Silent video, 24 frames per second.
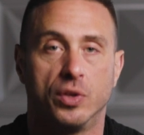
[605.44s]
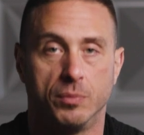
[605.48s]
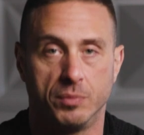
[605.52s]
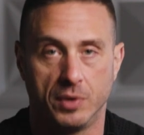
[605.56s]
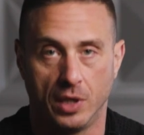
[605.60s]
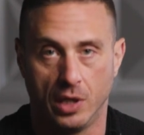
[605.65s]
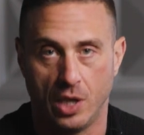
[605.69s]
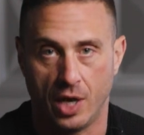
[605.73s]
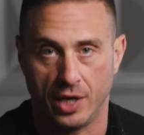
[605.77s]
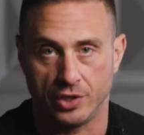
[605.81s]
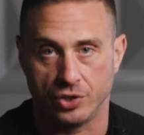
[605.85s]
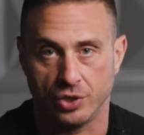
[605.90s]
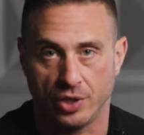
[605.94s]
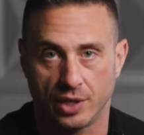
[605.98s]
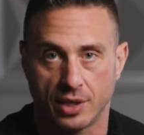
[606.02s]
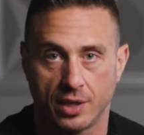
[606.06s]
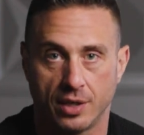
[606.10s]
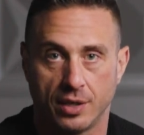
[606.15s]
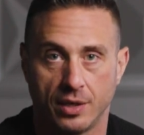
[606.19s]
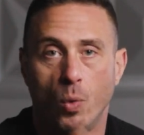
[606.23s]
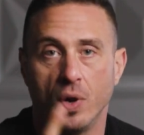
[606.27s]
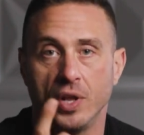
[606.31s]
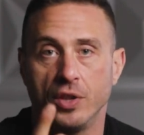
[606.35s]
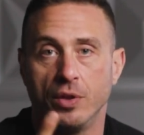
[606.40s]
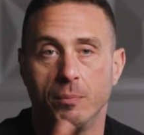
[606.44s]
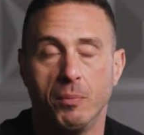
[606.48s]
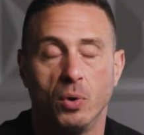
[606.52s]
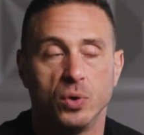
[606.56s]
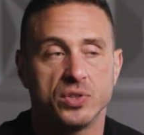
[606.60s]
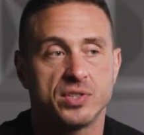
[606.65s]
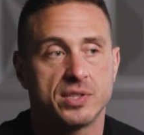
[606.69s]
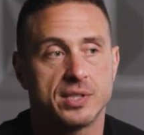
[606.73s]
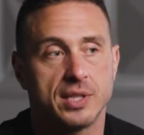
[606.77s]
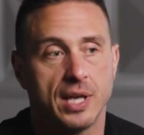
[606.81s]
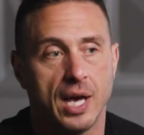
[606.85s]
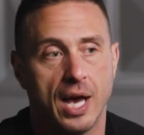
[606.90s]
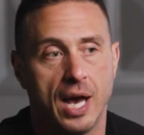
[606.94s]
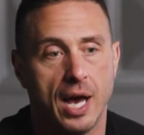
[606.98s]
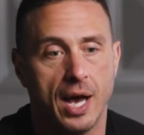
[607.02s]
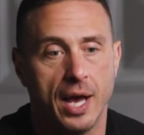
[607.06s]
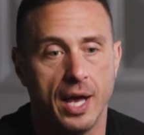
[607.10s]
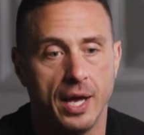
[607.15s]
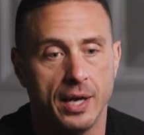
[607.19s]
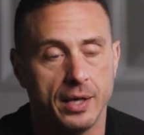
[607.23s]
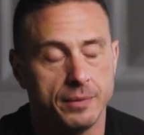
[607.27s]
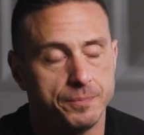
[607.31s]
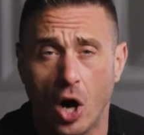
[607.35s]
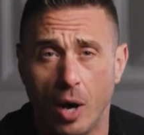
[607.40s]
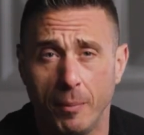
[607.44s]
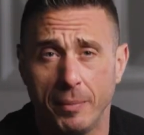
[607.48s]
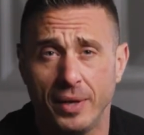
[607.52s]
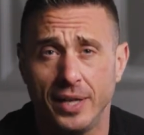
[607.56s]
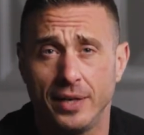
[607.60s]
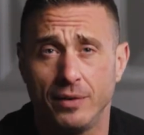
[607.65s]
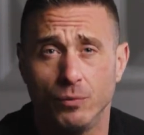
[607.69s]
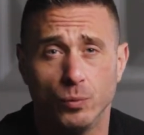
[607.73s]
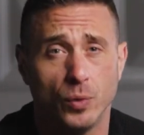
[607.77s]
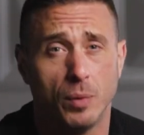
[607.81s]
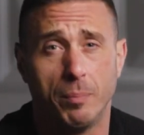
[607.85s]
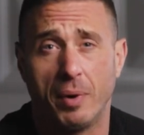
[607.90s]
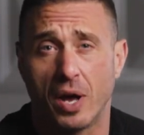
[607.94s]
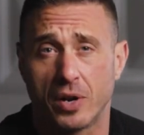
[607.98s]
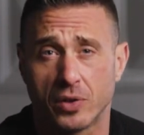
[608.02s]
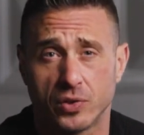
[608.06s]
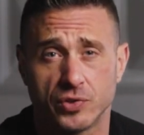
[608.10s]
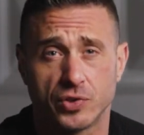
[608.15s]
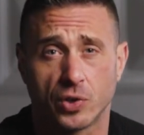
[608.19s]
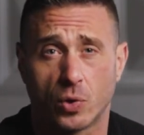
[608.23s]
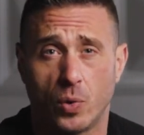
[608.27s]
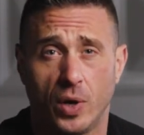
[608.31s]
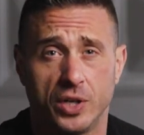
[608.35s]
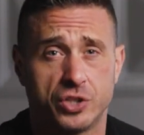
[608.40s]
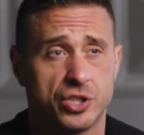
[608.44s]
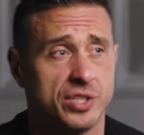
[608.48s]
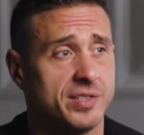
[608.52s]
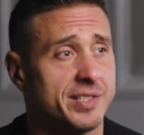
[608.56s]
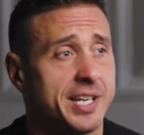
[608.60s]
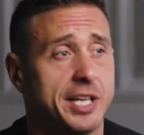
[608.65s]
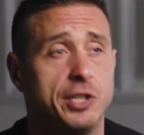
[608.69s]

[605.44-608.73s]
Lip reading: them the logic. One of the most common rebuttals or questions,